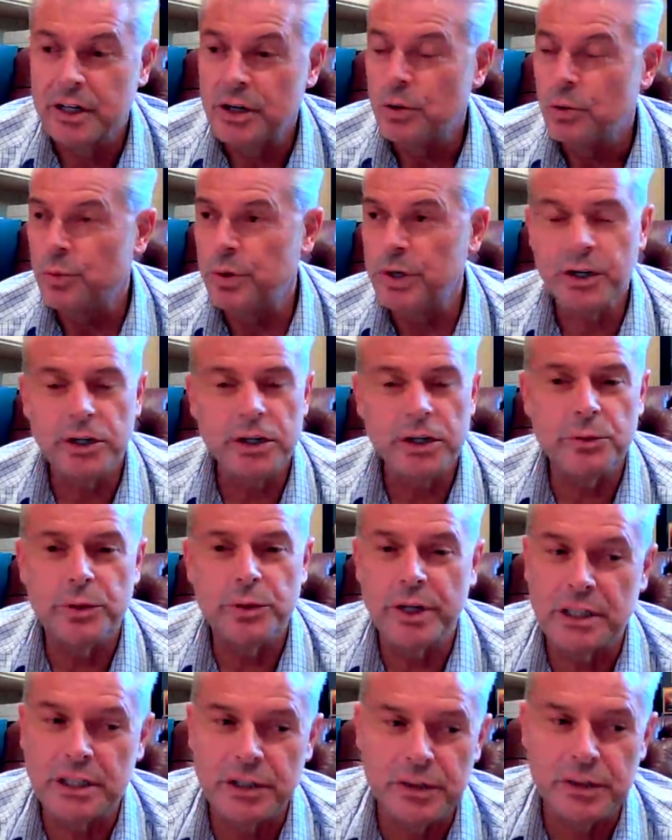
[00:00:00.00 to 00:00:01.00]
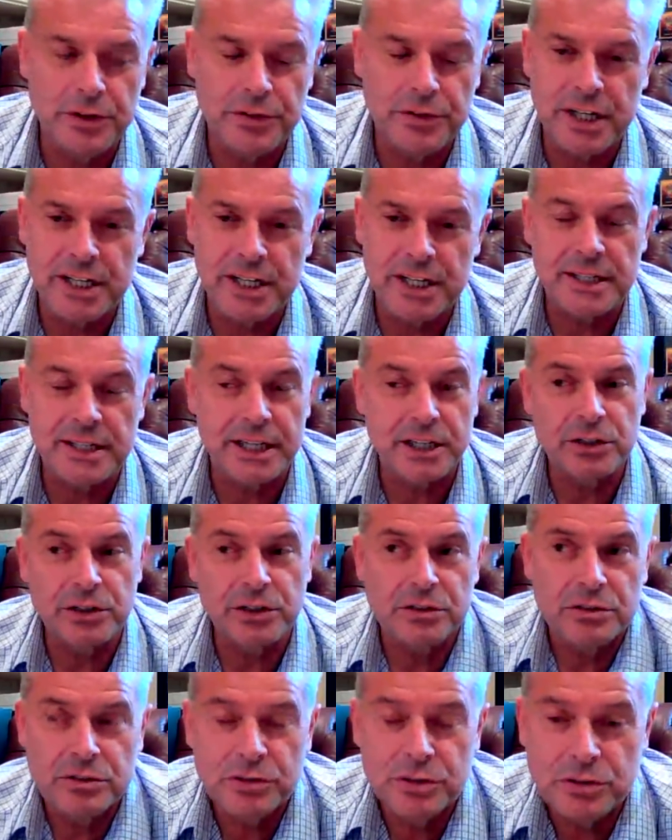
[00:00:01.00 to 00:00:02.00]
We're going to include things like
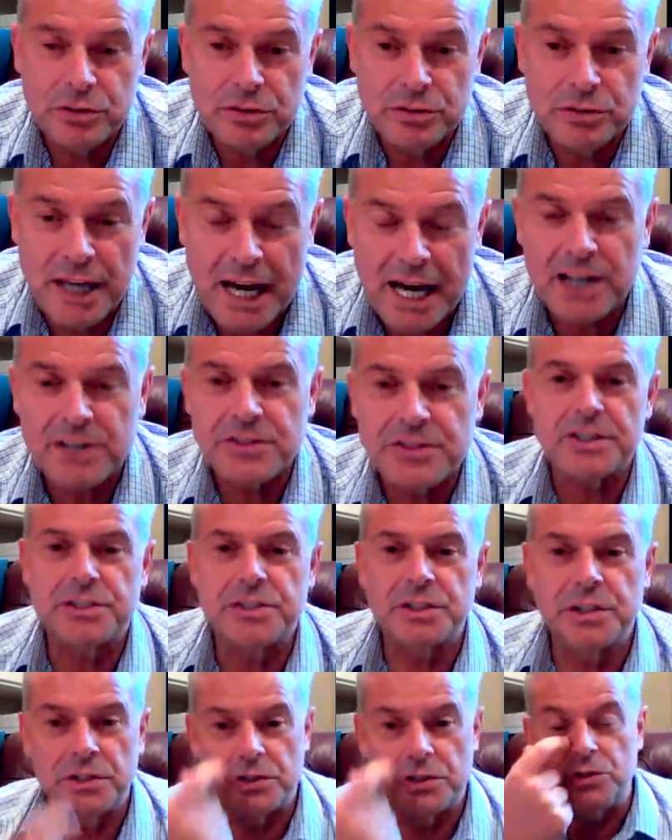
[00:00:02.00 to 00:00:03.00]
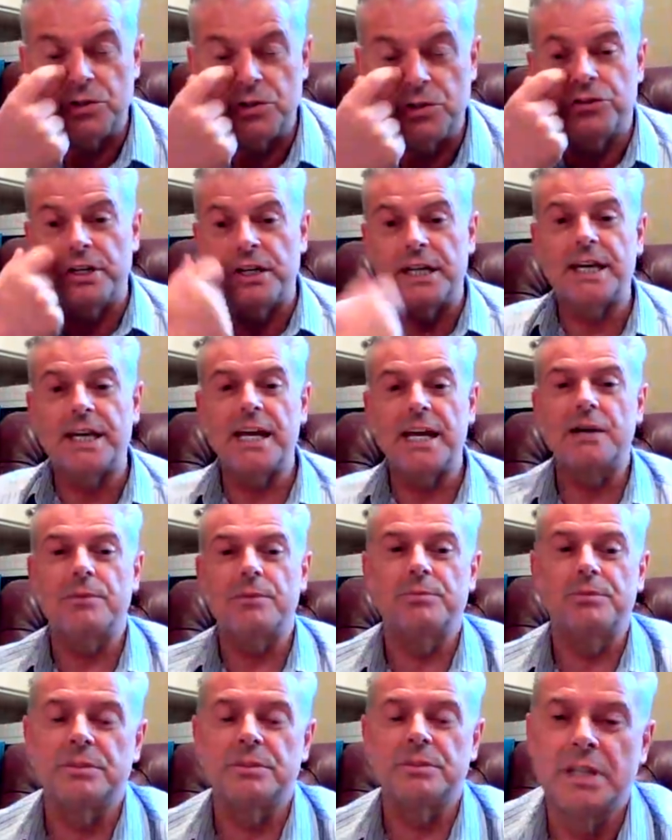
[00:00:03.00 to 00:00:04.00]
access to 2 free
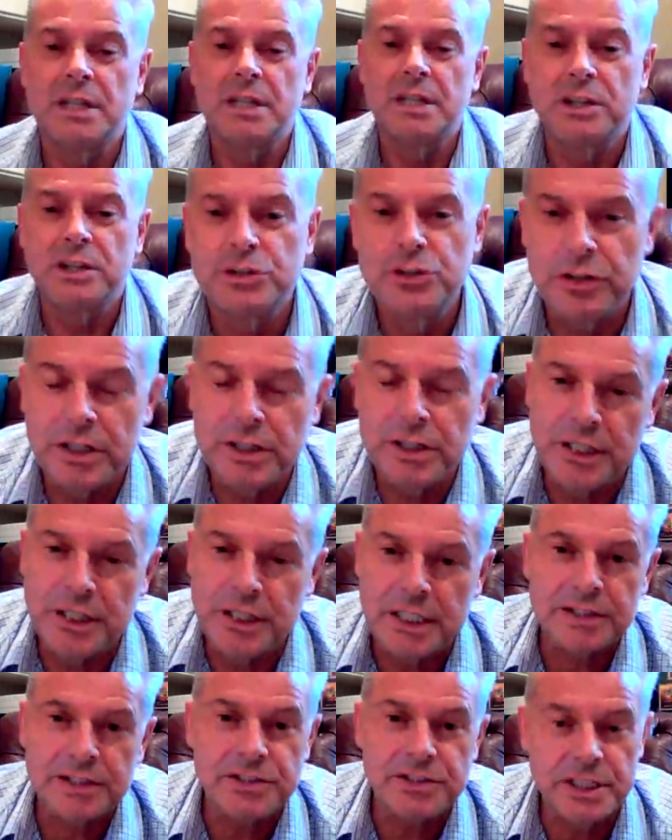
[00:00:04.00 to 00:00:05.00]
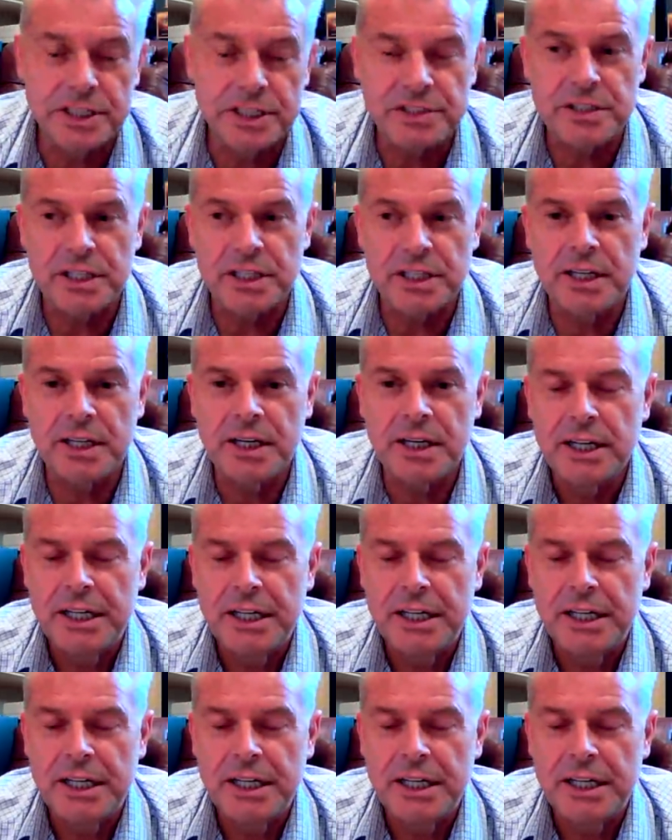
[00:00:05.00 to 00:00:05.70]
games during the league season.